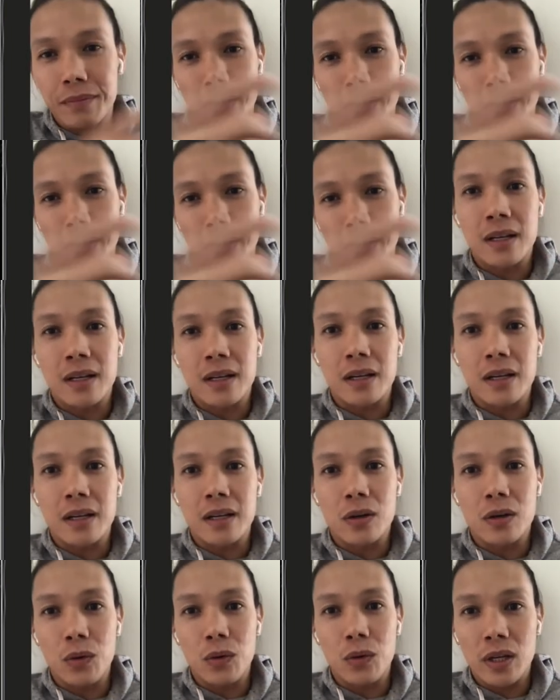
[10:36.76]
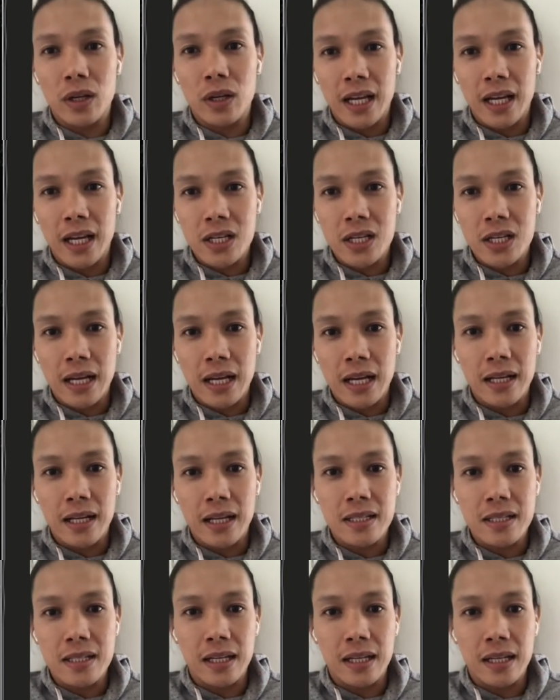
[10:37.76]
keeping the communication
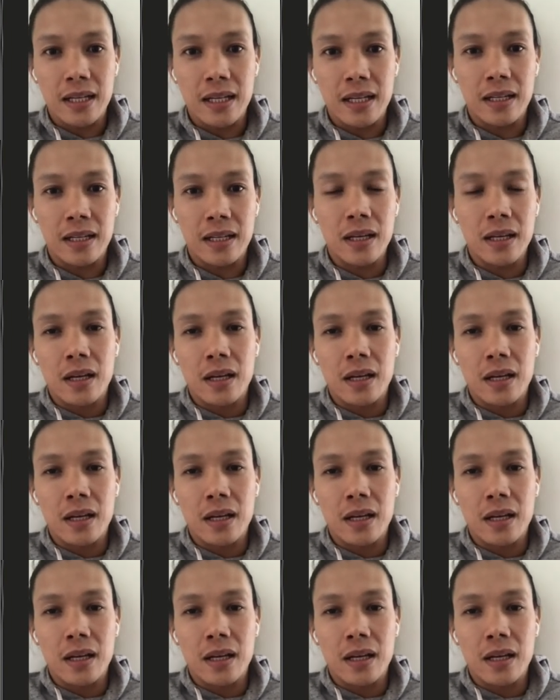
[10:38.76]
lines, and